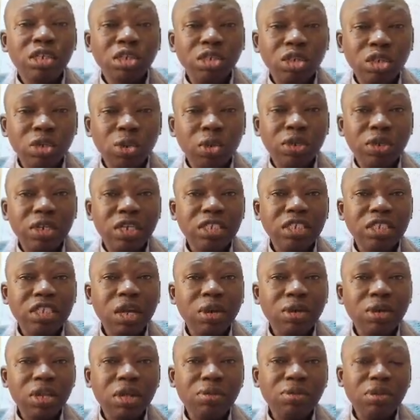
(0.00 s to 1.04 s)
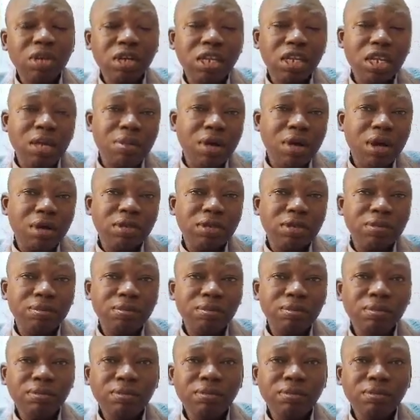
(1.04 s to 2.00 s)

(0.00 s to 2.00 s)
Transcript: you understand what I'm talking about